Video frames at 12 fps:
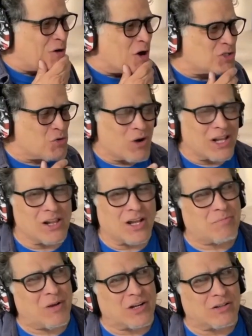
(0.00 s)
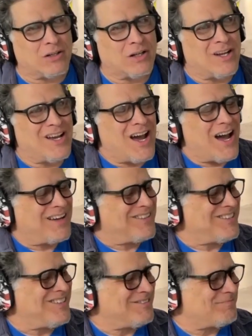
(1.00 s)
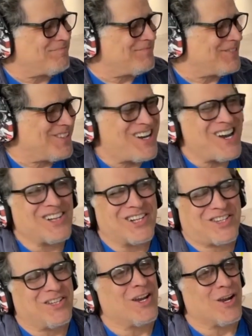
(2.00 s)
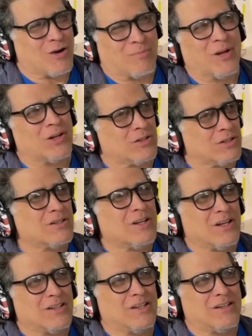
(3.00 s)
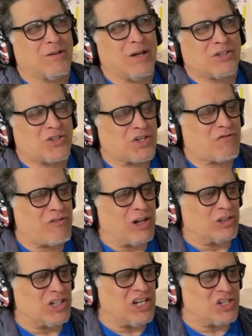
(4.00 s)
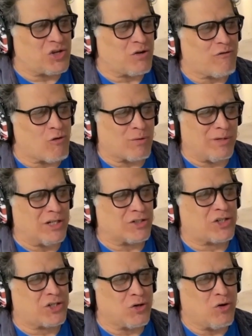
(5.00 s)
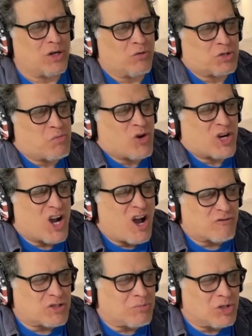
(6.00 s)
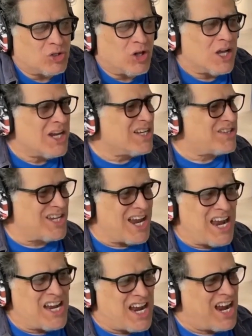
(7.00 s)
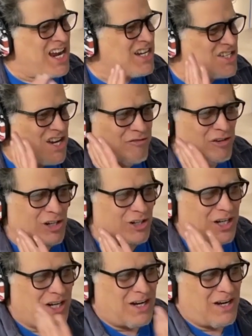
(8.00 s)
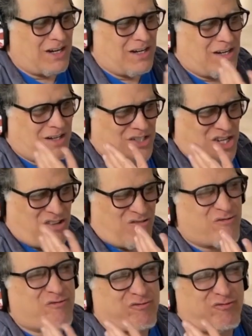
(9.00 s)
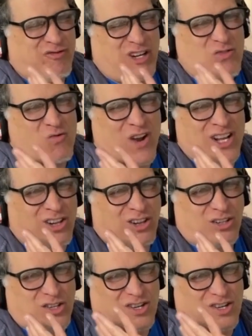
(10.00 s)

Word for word: far as what I like better, I like the AR better just felt easier for me to shoot. It was more comfortable. The AK definitely didn't fit well